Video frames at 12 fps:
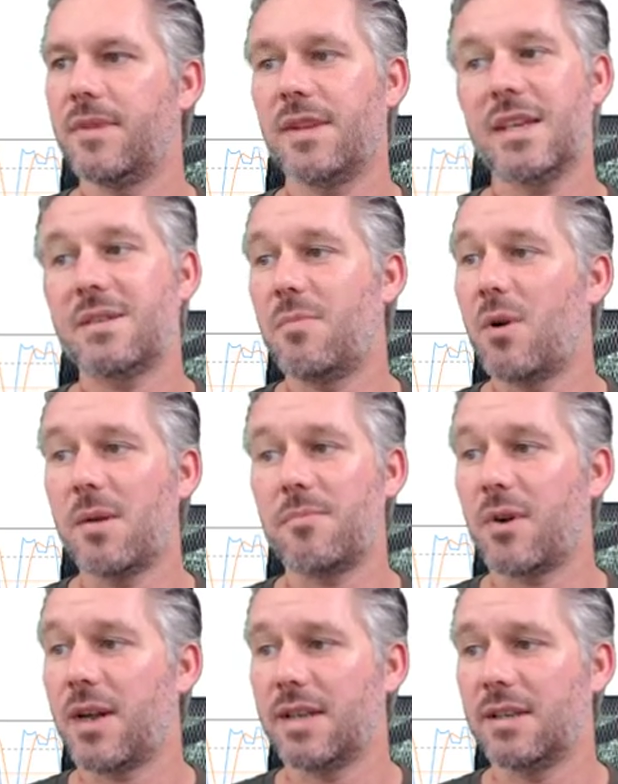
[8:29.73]
This might
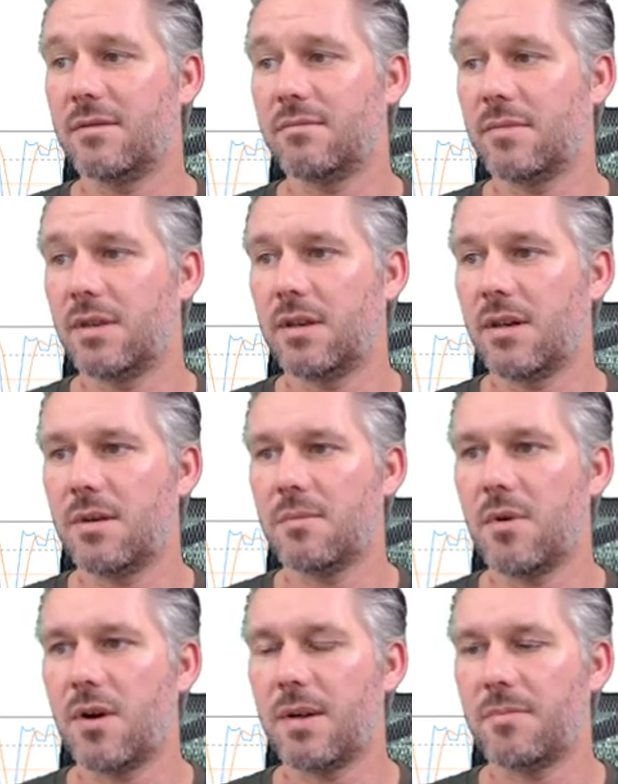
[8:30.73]
break, you know, it
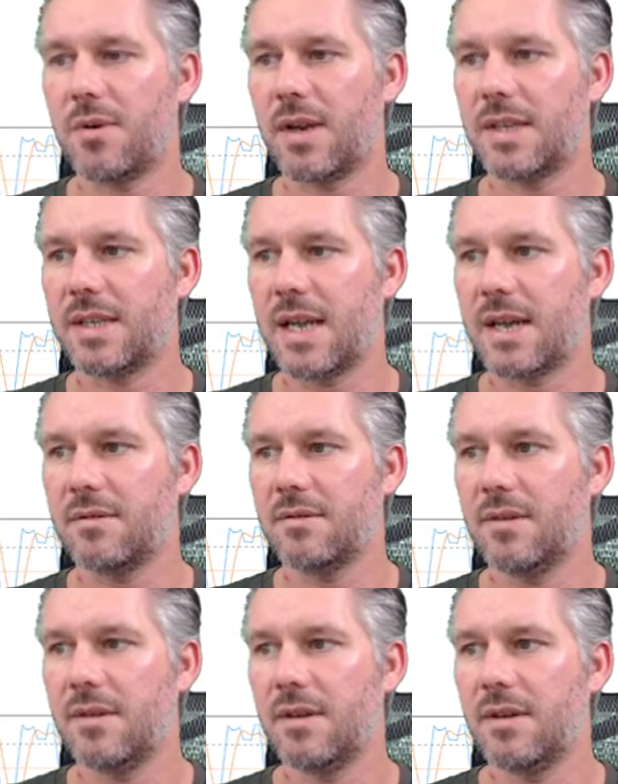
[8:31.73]
might break down
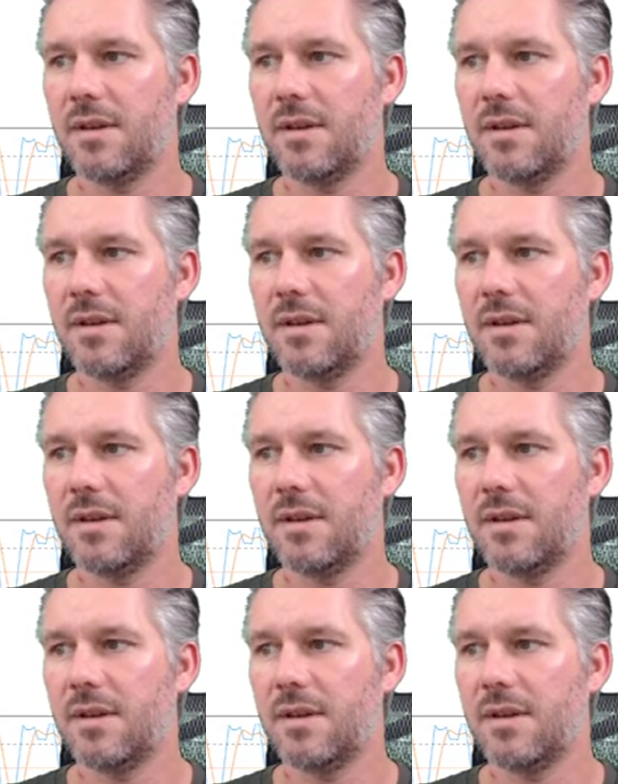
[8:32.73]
